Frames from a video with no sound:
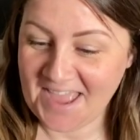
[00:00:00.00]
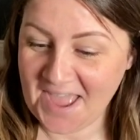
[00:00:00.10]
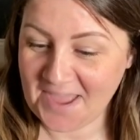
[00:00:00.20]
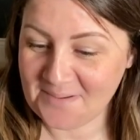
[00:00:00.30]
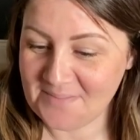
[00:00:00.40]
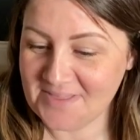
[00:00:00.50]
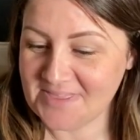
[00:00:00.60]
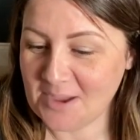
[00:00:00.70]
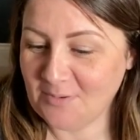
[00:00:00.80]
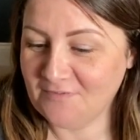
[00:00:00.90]

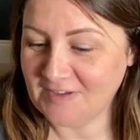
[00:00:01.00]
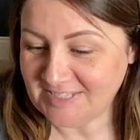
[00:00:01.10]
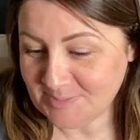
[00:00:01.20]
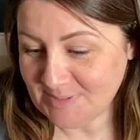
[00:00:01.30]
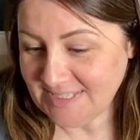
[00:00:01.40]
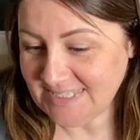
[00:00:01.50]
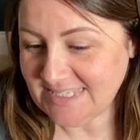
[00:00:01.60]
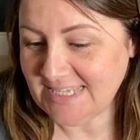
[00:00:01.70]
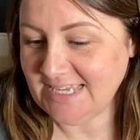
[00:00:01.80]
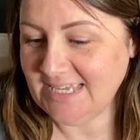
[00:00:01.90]
They're with vitamin
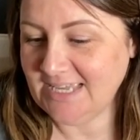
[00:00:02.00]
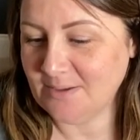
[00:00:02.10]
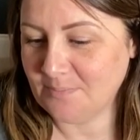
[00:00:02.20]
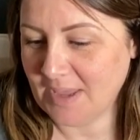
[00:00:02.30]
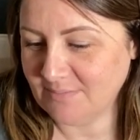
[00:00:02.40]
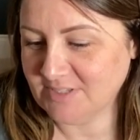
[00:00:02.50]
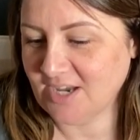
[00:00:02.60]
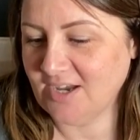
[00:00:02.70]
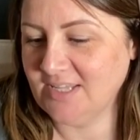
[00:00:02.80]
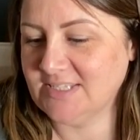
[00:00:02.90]
C,
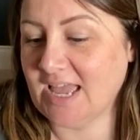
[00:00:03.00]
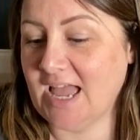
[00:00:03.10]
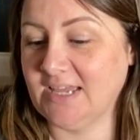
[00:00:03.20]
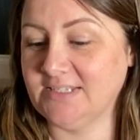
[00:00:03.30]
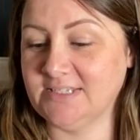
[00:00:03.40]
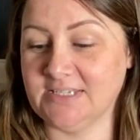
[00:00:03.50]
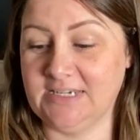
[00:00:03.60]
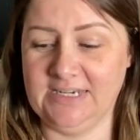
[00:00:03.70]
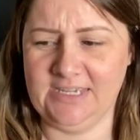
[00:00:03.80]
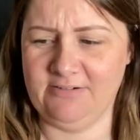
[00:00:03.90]
peptides and
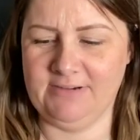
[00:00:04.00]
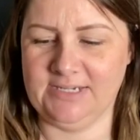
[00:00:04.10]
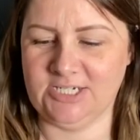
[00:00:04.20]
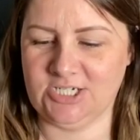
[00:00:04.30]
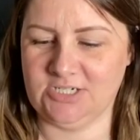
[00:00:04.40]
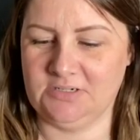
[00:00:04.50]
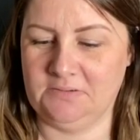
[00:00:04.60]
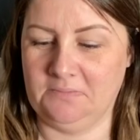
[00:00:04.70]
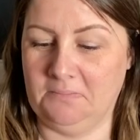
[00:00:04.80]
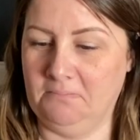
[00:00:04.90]
licorice.
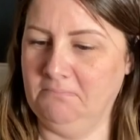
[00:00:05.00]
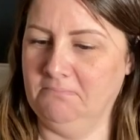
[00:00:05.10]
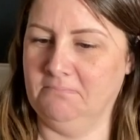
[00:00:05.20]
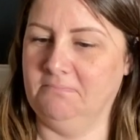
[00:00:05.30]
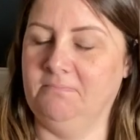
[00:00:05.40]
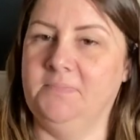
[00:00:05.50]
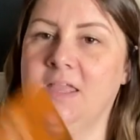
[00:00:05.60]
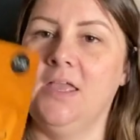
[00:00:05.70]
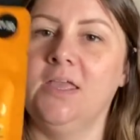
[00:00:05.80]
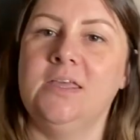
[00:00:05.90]

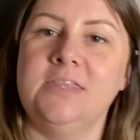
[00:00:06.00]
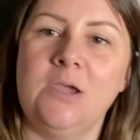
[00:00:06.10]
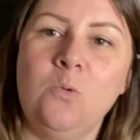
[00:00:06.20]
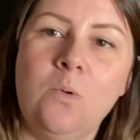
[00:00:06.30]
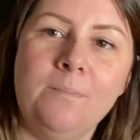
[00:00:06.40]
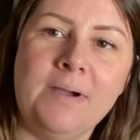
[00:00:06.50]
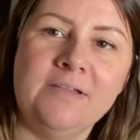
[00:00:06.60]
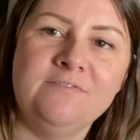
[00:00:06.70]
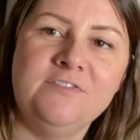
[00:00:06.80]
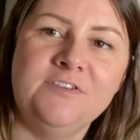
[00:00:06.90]
They were
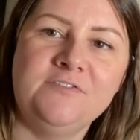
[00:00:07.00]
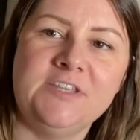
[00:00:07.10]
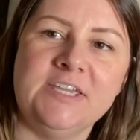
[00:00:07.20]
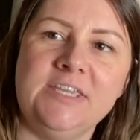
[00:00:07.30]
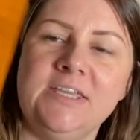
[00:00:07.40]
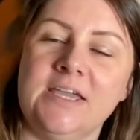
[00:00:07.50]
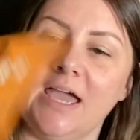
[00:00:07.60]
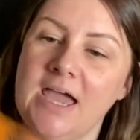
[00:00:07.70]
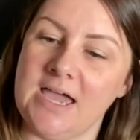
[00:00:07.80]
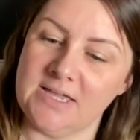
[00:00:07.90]

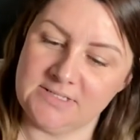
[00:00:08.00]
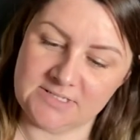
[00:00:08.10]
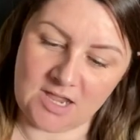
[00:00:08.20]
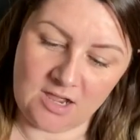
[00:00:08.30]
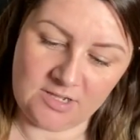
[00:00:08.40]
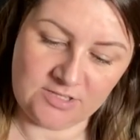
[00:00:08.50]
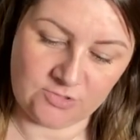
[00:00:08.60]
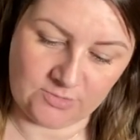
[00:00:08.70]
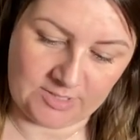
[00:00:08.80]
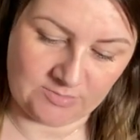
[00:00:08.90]
£1.50 and I
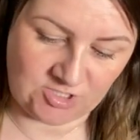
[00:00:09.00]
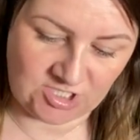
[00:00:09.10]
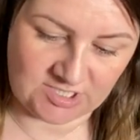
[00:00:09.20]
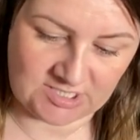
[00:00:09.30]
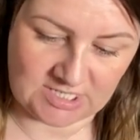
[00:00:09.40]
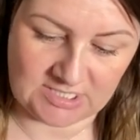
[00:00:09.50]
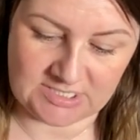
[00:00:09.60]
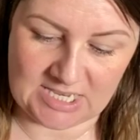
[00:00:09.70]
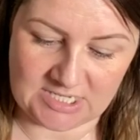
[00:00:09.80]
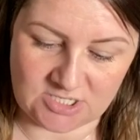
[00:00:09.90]
thought it was just a
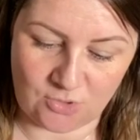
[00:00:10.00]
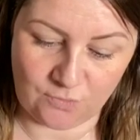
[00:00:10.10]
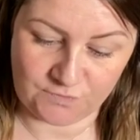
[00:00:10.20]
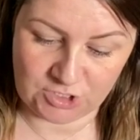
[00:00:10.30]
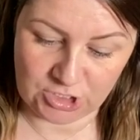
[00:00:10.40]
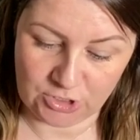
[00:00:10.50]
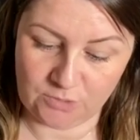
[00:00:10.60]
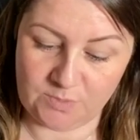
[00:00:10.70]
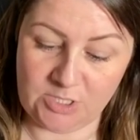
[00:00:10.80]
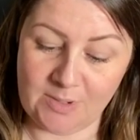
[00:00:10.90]
set of
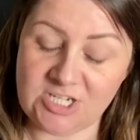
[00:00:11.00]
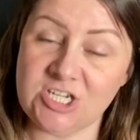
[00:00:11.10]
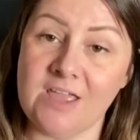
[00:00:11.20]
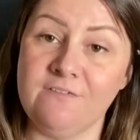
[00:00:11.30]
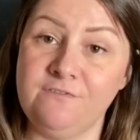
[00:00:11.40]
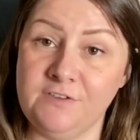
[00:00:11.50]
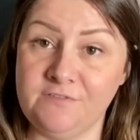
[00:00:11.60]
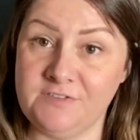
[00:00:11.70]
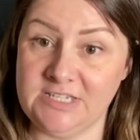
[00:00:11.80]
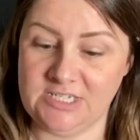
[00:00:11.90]
two, but you actually get
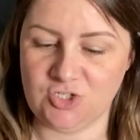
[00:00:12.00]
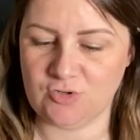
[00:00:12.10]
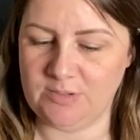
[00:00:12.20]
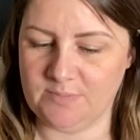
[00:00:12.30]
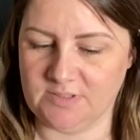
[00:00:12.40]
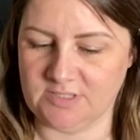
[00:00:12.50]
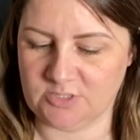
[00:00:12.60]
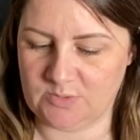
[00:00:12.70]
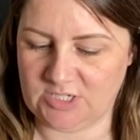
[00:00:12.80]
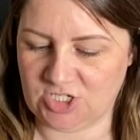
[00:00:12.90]
15
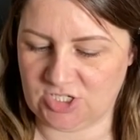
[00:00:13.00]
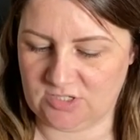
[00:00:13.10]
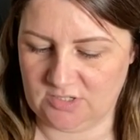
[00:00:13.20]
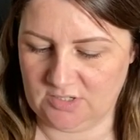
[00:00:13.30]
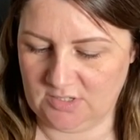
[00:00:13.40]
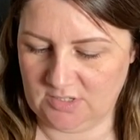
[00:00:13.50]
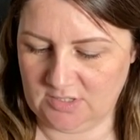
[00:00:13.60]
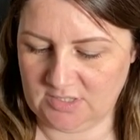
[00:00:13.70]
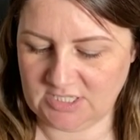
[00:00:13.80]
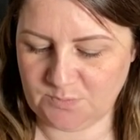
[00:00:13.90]
treatments, which
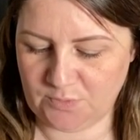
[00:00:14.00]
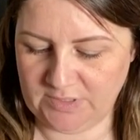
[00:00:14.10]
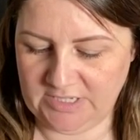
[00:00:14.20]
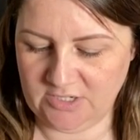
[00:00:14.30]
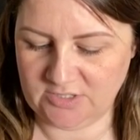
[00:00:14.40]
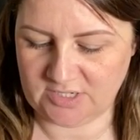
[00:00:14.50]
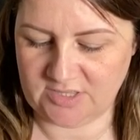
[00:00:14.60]
that's pretty good, I